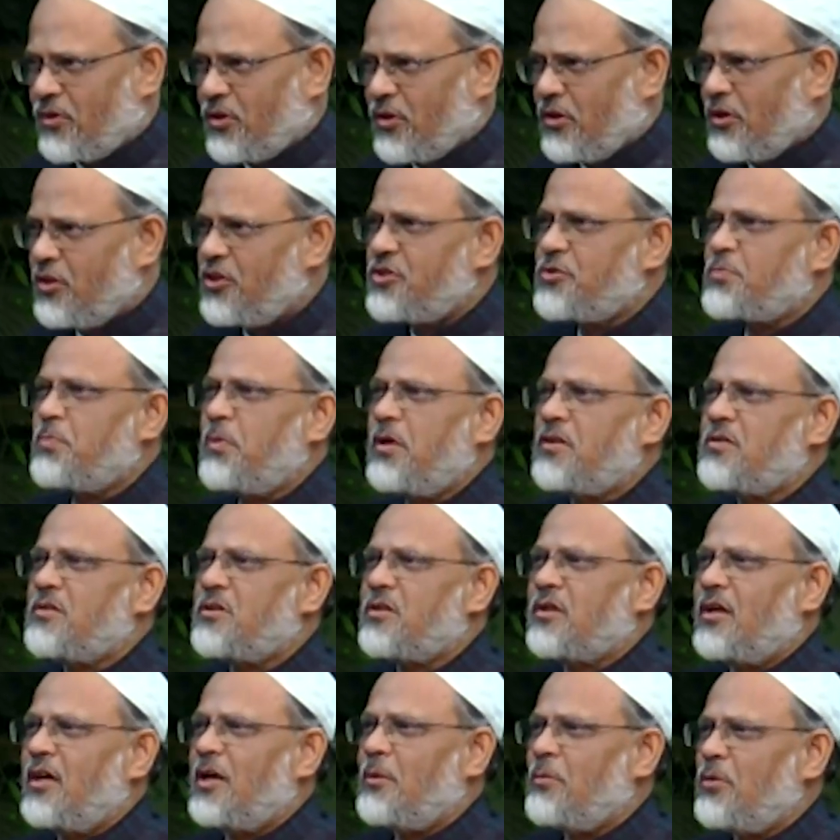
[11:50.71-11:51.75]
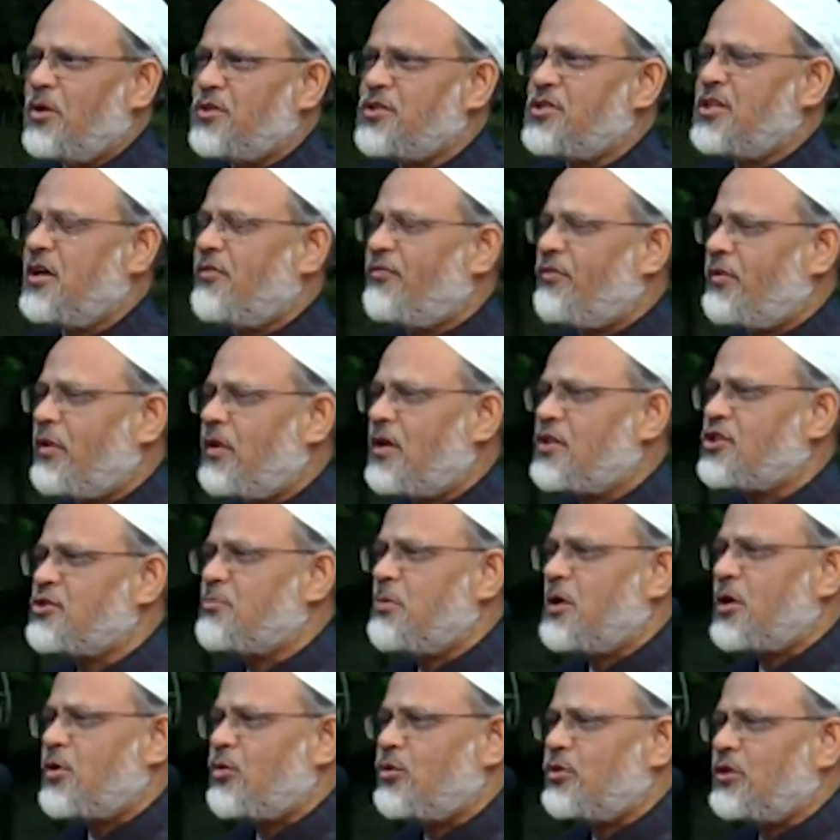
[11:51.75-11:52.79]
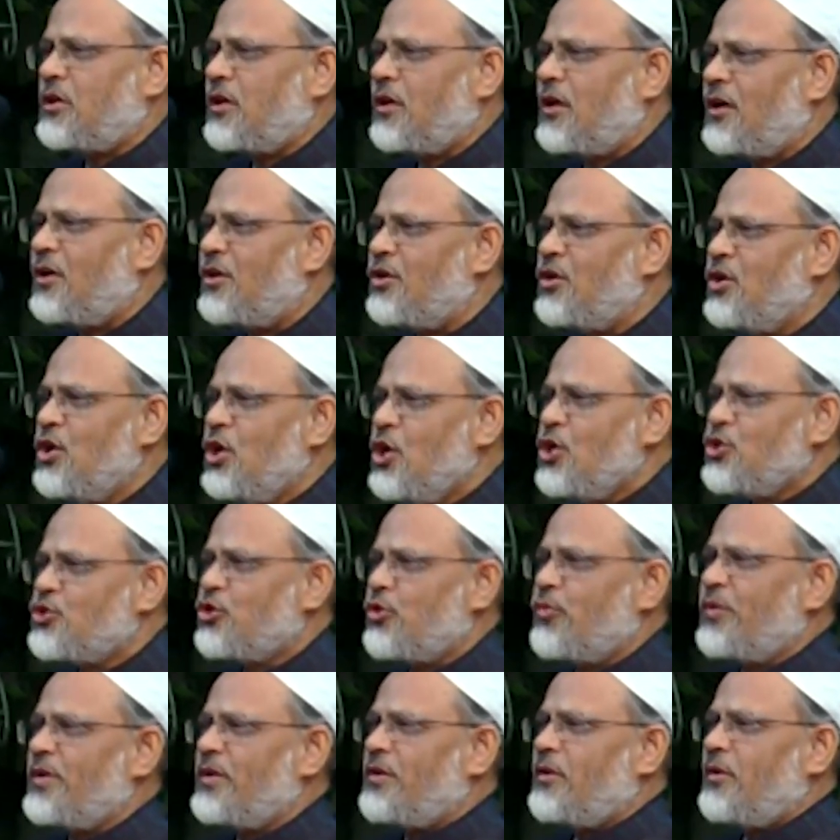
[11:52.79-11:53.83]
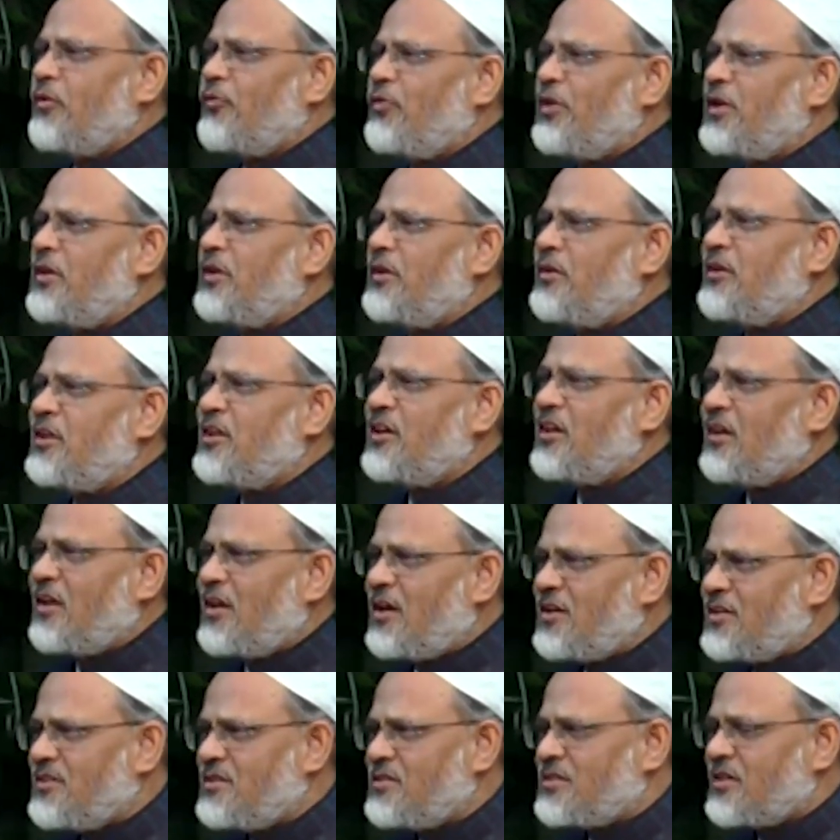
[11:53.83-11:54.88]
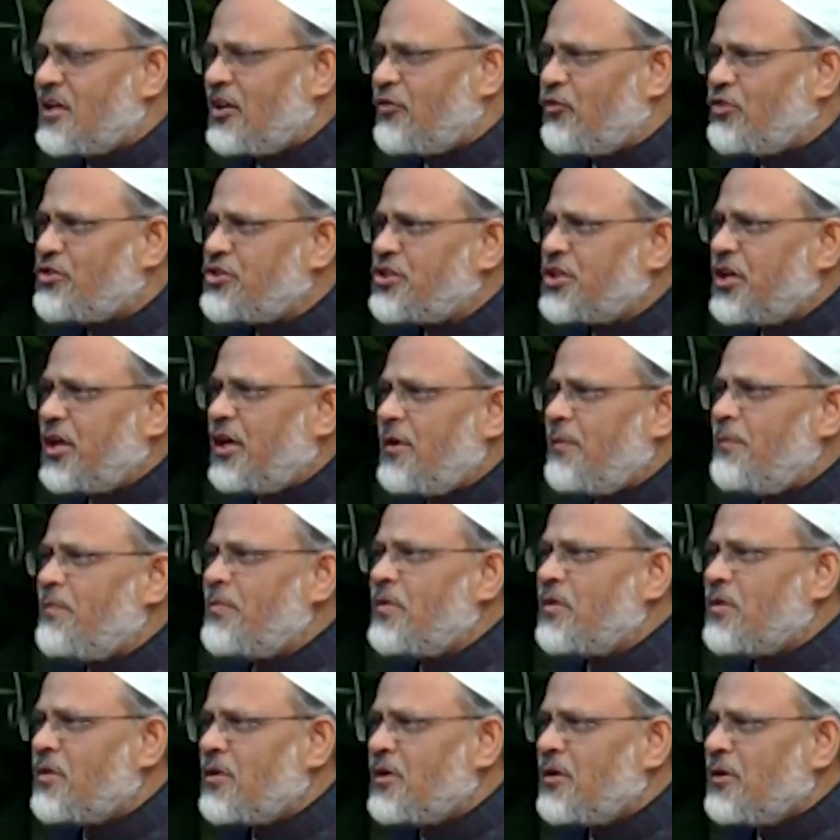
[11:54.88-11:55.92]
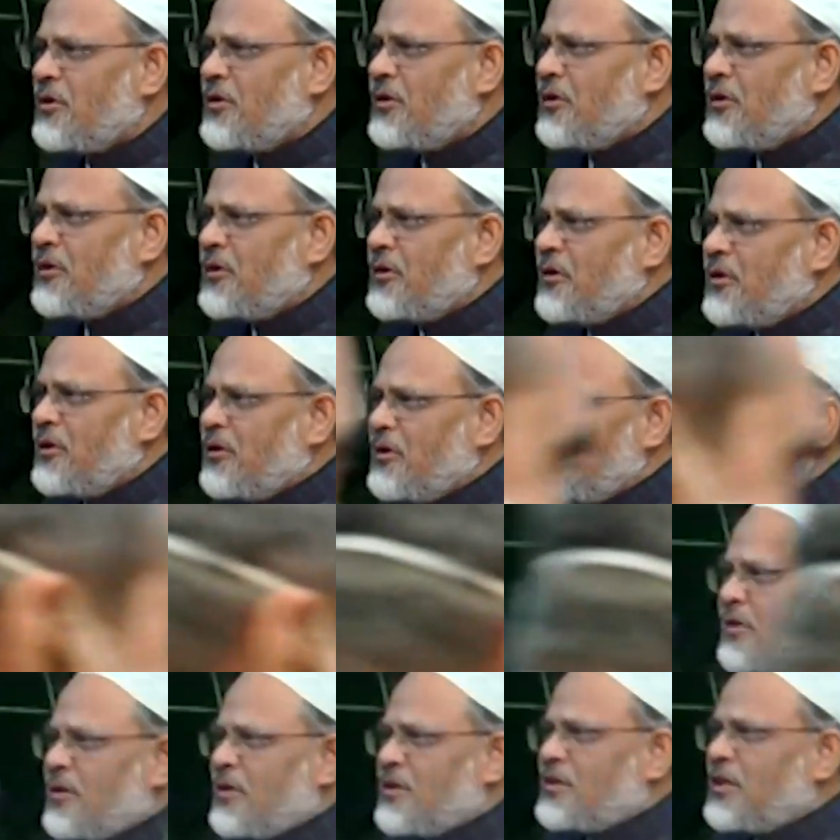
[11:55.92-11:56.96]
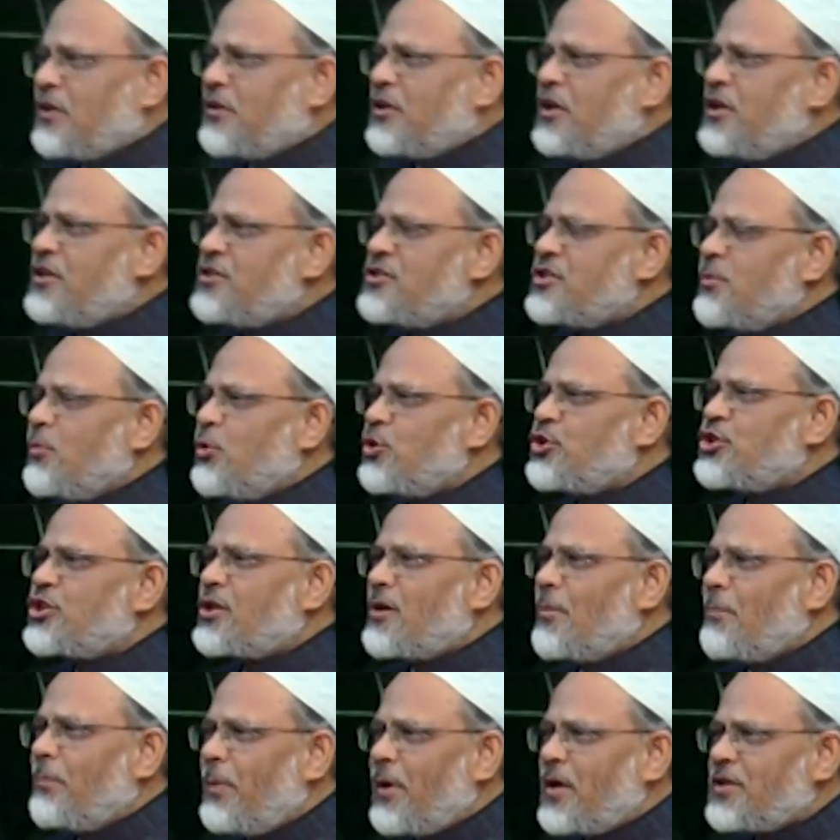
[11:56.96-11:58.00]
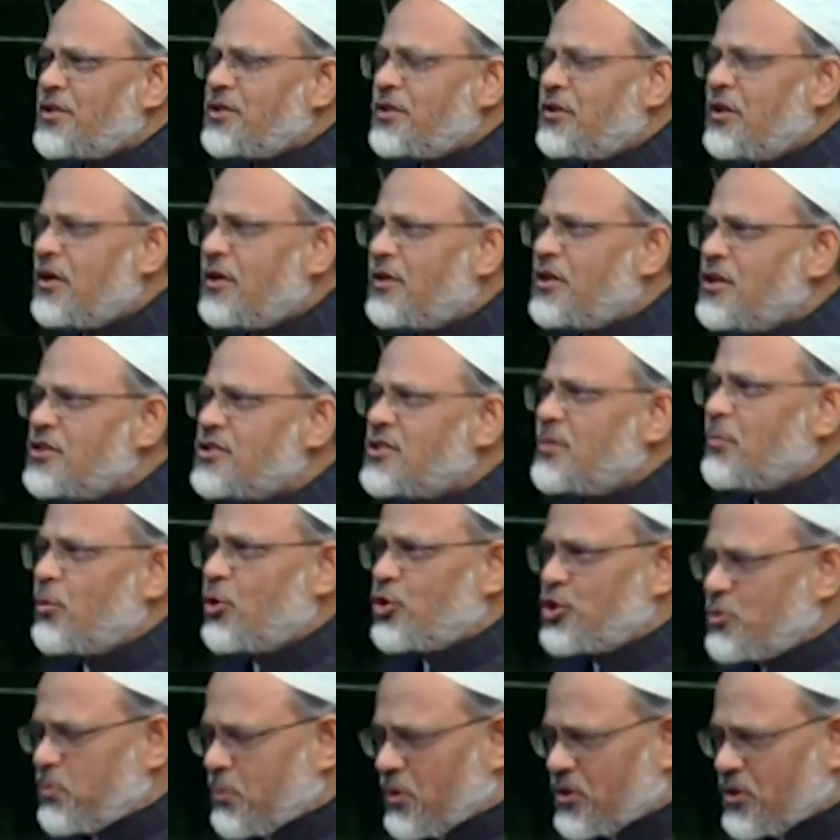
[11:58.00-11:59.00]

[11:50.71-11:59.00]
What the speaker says: is but the mercy of Allah subhanahu wa ta'ala. So when we realize, we say that He is the most compassionate, He is the most